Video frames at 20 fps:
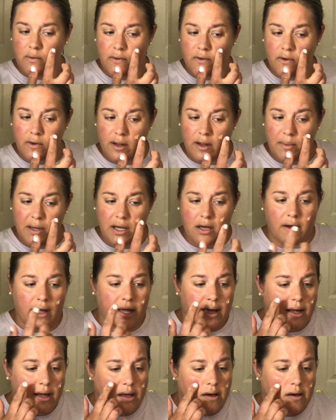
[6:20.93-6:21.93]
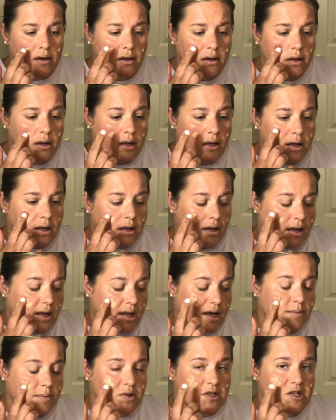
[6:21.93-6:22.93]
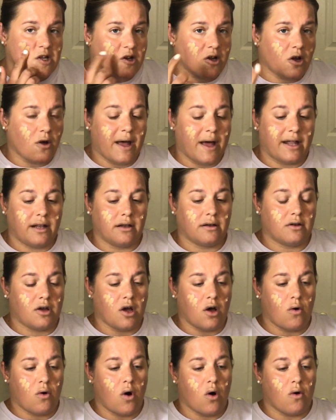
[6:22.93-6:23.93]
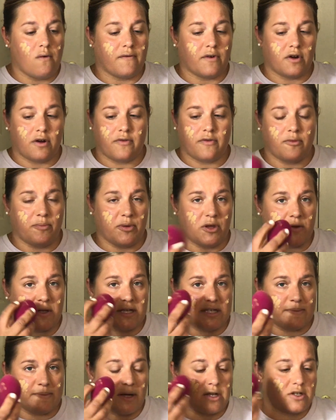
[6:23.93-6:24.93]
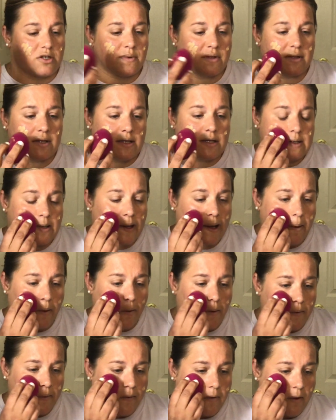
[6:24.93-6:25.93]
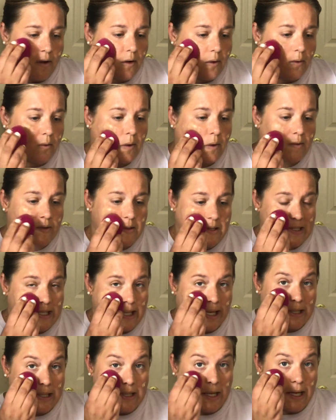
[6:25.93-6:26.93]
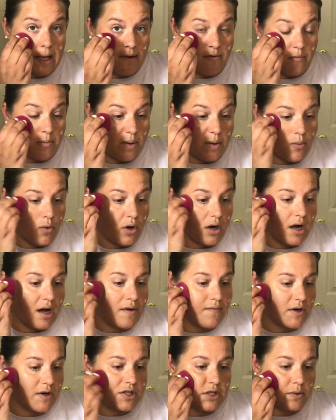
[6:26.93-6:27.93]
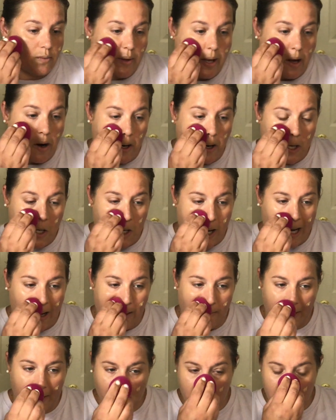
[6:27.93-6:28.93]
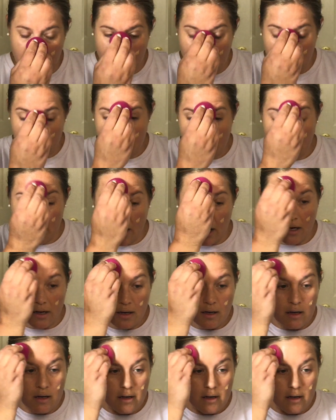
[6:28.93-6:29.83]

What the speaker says: So let me go ahead, and I'm just gonna go ahead and go over the beauty sponge with this side also, since it did give me more coverage and we are trying to build it up here.